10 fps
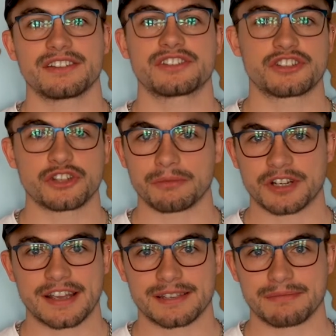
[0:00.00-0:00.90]
to stop
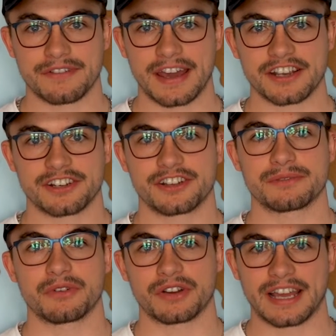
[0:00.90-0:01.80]
chasing perfection
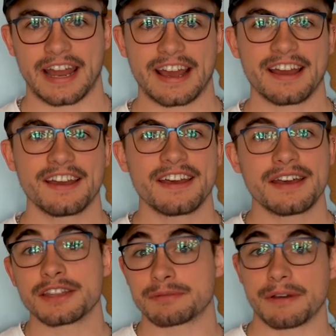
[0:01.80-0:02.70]
because I'm not going to get it.
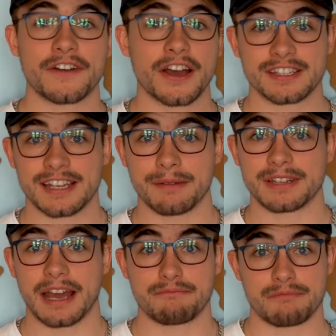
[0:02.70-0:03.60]
This is my first
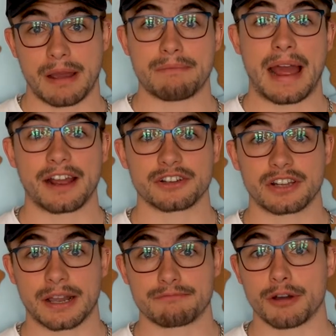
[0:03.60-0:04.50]
attempt at a
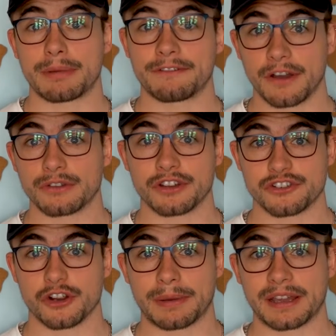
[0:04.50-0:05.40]
proper
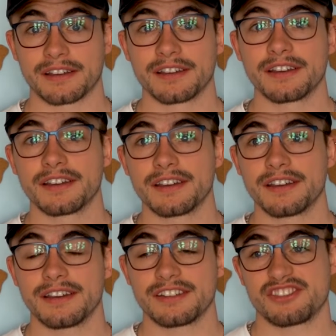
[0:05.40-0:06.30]
photoshopping
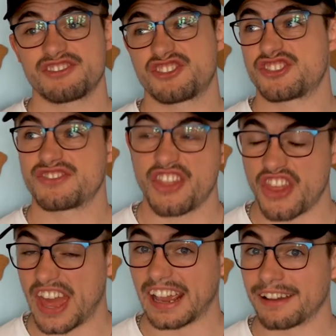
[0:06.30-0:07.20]

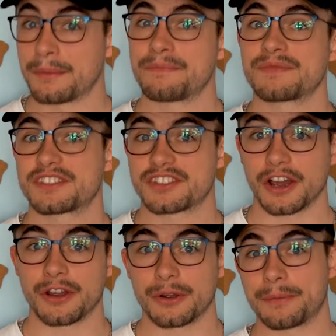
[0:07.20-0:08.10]
thing,
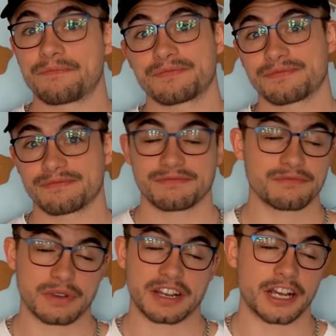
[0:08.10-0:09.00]
so
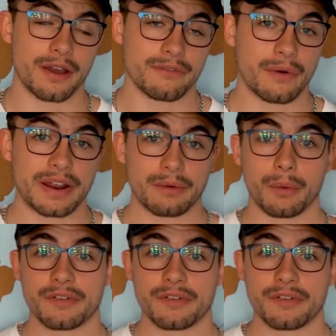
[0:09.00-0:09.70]
we're going to go over what